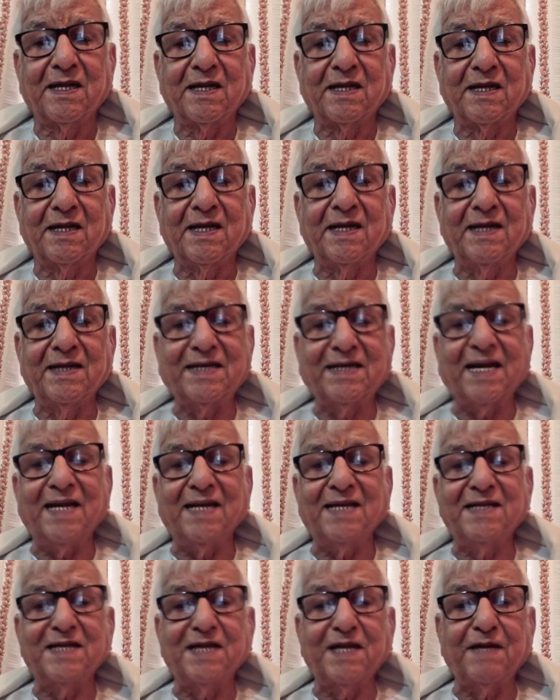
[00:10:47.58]

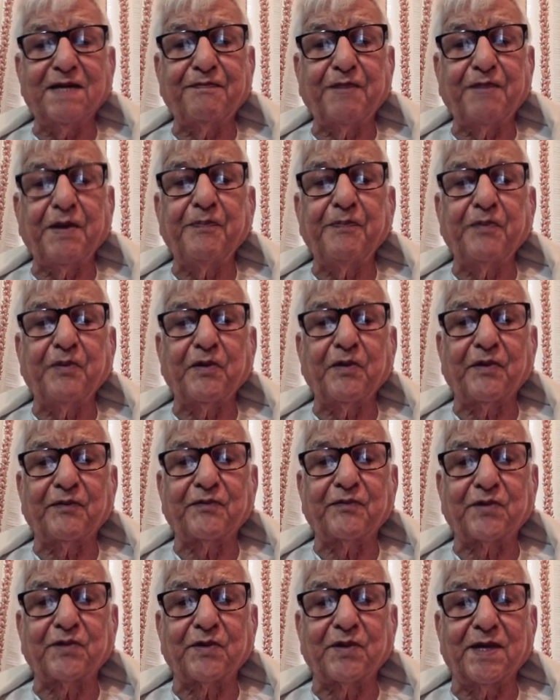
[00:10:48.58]
intelligent people of
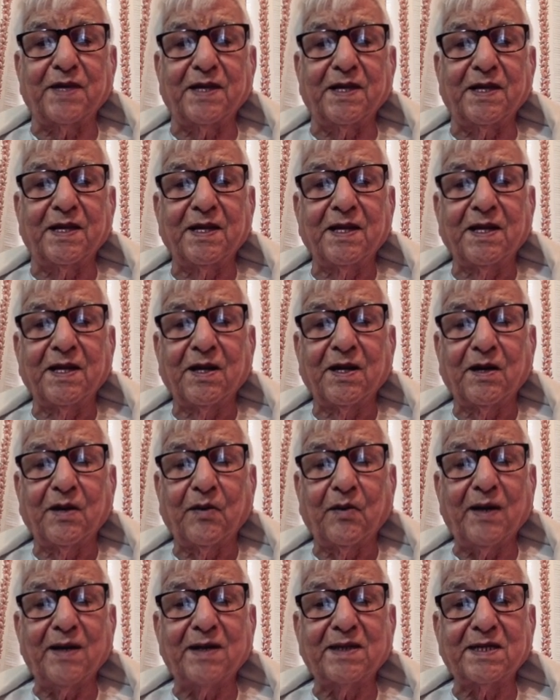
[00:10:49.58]
today
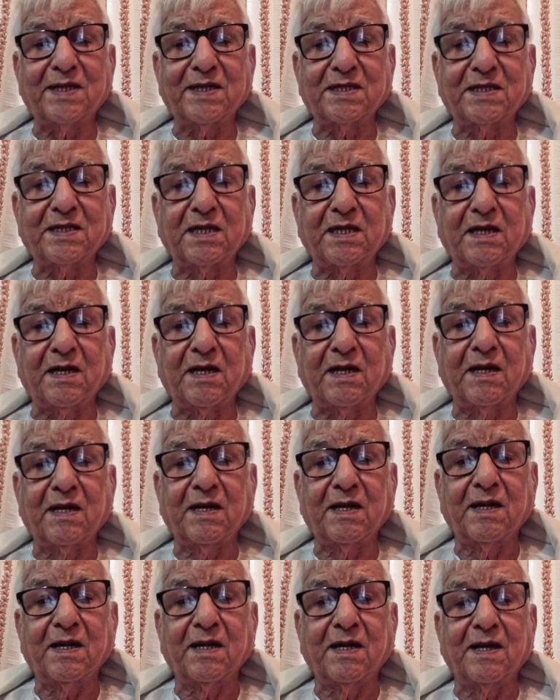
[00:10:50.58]
what is the
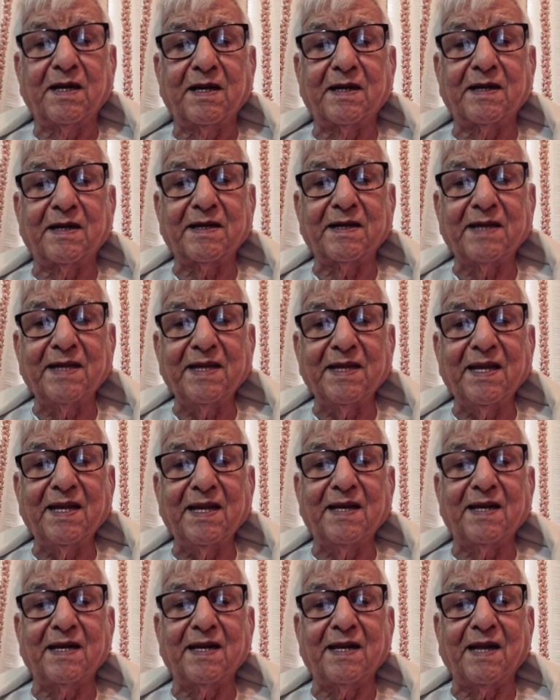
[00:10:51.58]
uh,
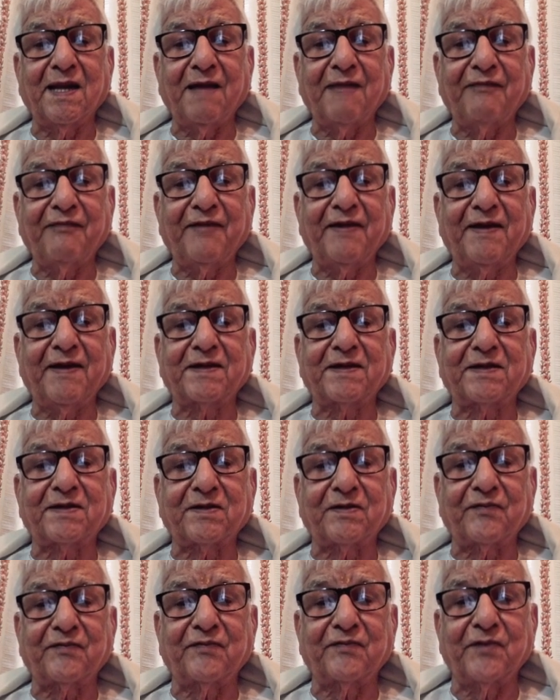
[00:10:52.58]
real effect
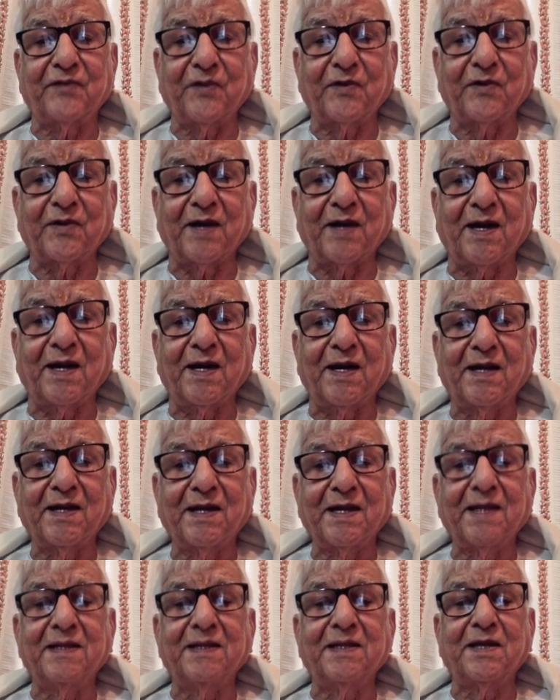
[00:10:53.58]
of yoga
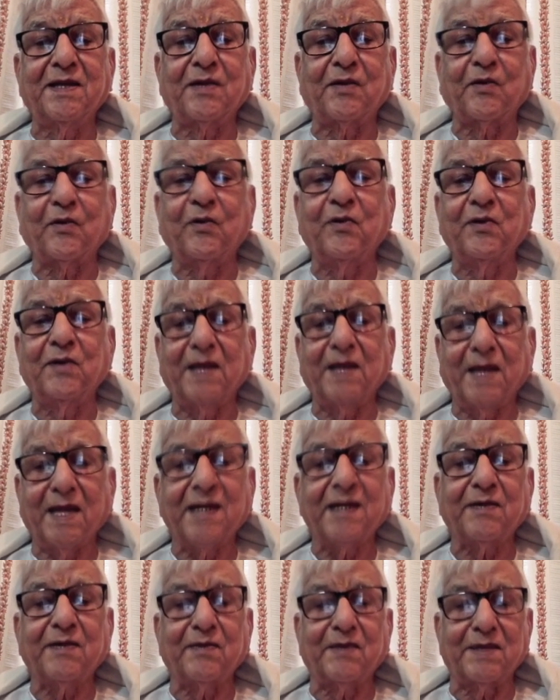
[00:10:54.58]
in their own
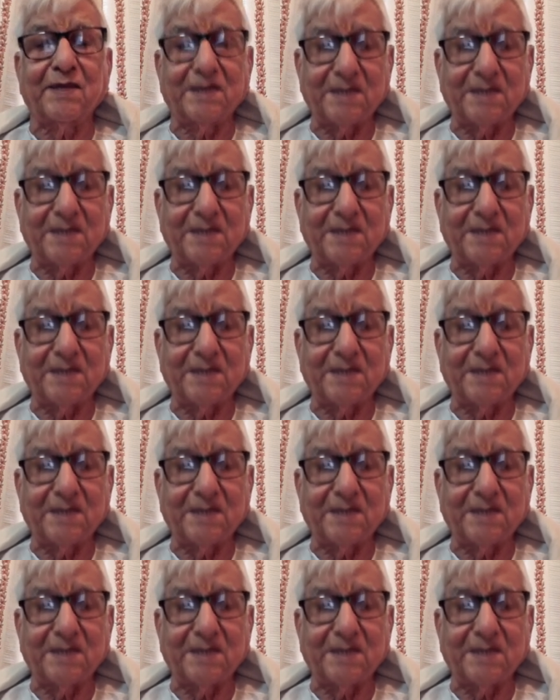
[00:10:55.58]
language.